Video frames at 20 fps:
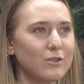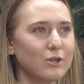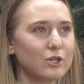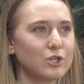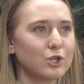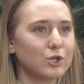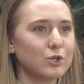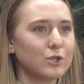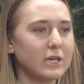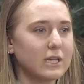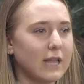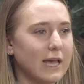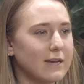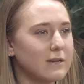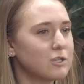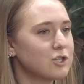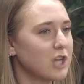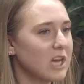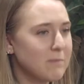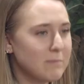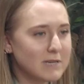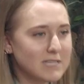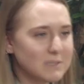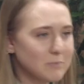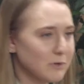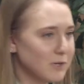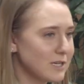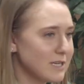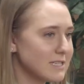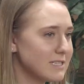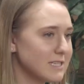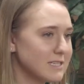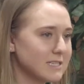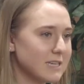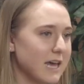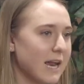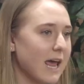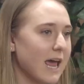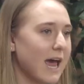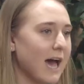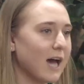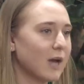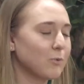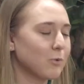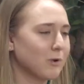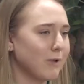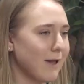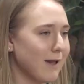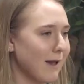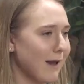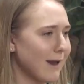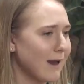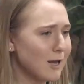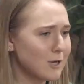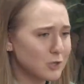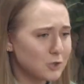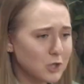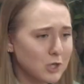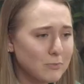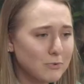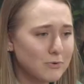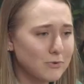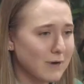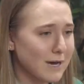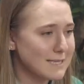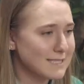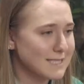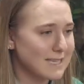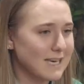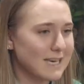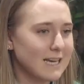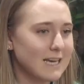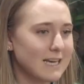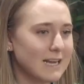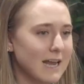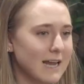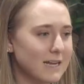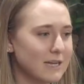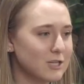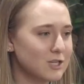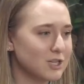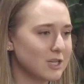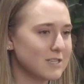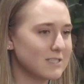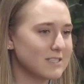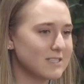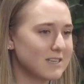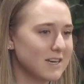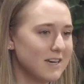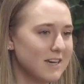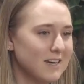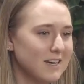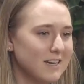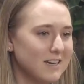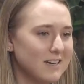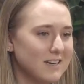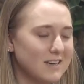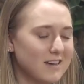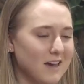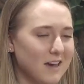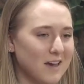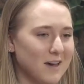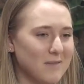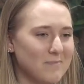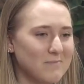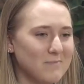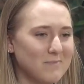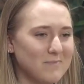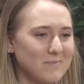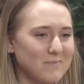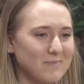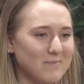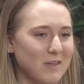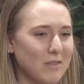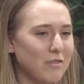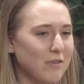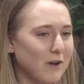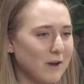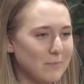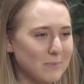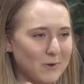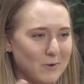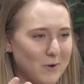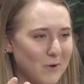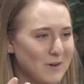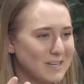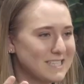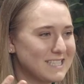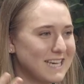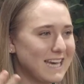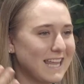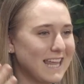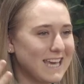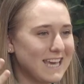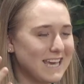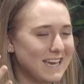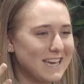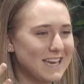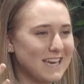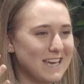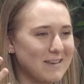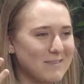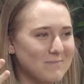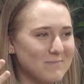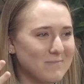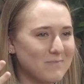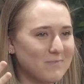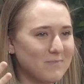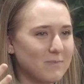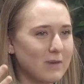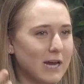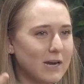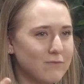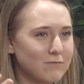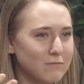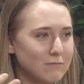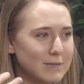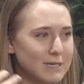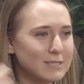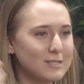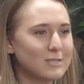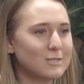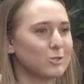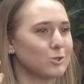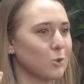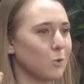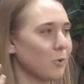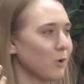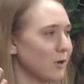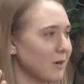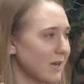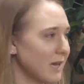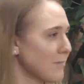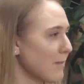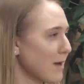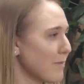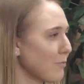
There's early shame experiences that I had where I got in trouble as a kid, and it just in therapy we always say it kind of misstored in my